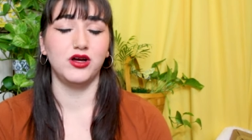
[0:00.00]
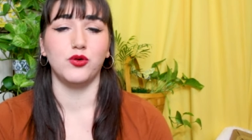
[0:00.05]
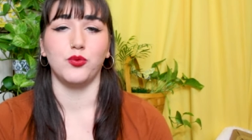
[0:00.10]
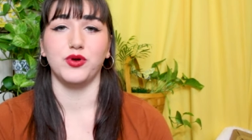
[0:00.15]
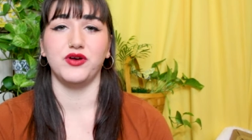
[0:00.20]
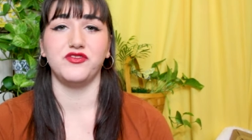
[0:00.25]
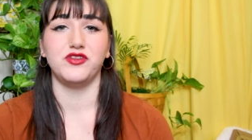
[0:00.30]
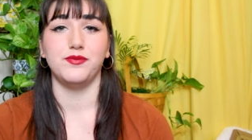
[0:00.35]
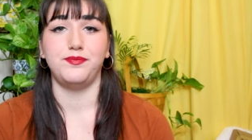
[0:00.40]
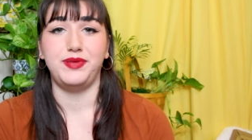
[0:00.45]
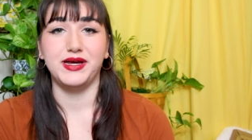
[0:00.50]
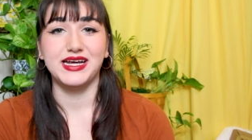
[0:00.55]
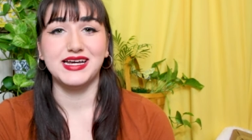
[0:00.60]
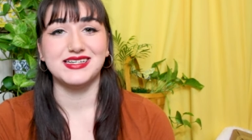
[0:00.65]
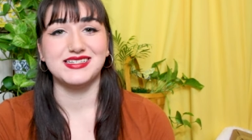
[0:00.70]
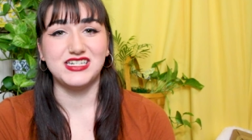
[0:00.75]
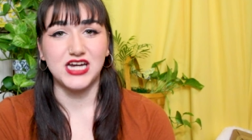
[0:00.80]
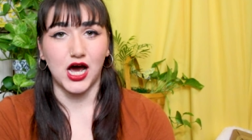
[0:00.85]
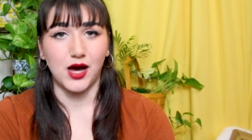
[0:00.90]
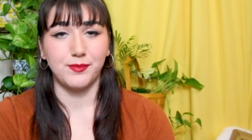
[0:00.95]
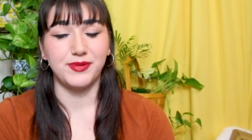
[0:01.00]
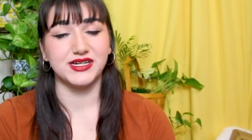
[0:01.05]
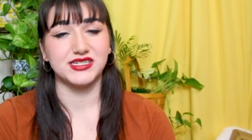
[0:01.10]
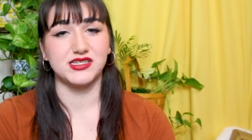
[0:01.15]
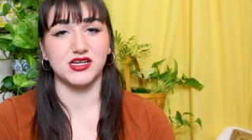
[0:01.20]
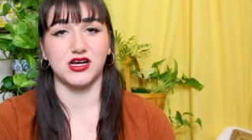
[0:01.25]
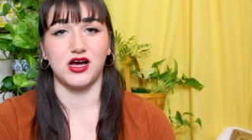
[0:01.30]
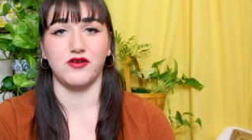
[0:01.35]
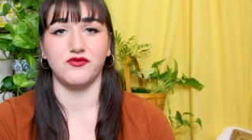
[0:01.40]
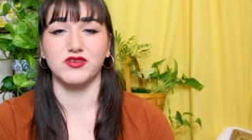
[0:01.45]
one of the biggest
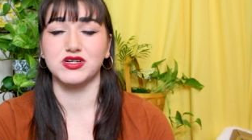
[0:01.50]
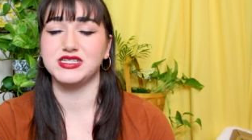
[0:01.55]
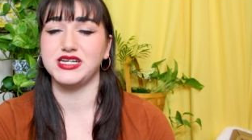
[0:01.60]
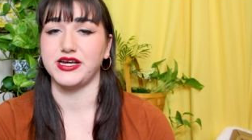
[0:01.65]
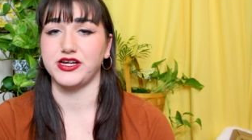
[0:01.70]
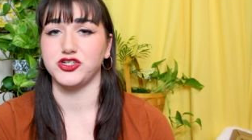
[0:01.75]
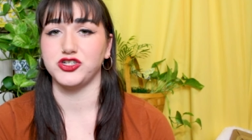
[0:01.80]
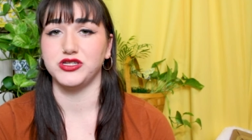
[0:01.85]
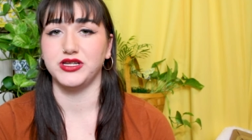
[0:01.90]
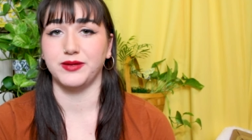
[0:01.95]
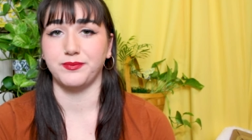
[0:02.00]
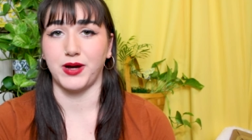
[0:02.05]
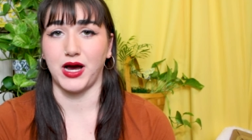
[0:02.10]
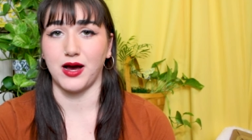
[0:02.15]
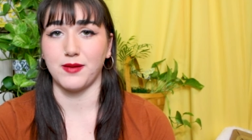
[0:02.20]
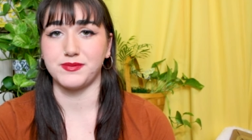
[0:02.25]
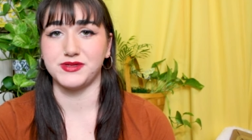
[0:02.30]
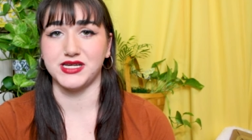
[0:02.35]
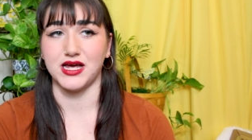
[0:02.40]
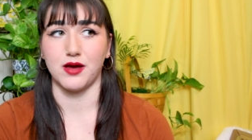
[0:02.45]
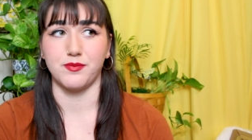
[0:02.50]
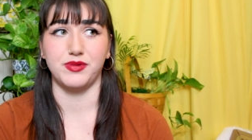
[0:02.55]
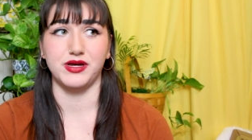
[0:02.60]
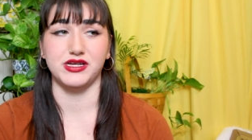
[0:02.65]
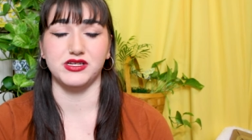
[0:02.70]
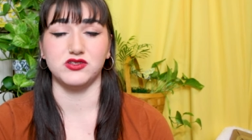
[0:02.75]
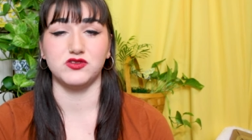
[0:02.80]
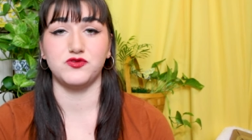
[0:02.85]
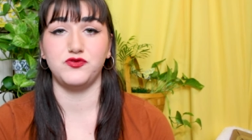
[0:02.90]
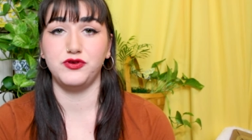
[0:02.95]
topics of conversation that pops up
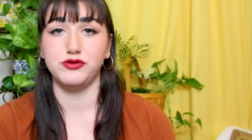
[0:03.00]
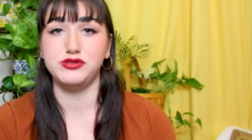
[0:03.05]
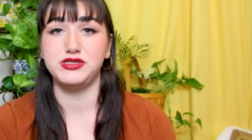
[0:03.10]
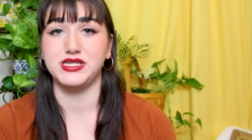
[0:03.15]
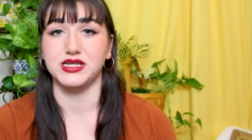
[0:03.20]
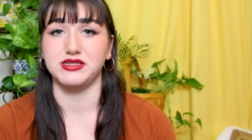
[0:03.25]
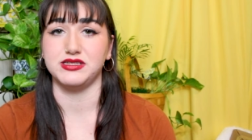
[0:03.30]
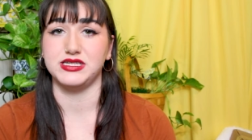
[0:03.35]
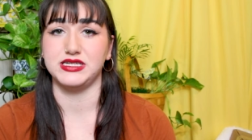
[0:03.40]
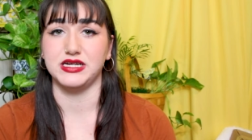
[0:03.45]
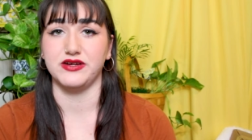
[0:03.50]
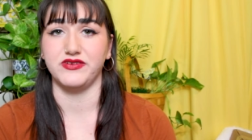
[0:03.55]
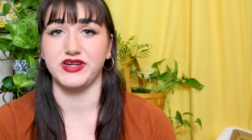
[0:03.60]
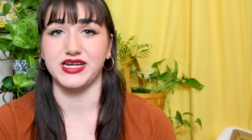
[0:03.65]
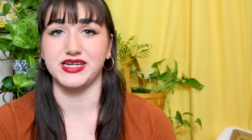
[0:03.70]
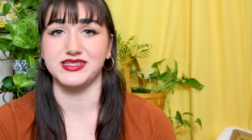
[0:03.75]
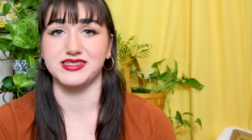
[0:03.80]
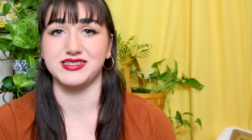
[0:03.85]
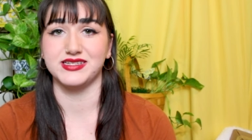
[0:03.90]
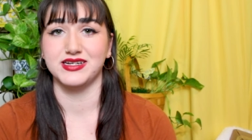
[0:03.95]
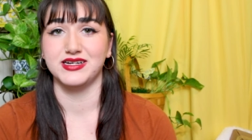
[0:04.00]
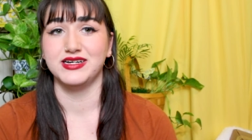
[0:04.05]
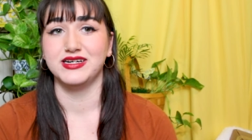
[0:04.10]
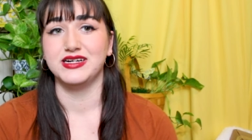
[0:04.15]
is food sensitivities,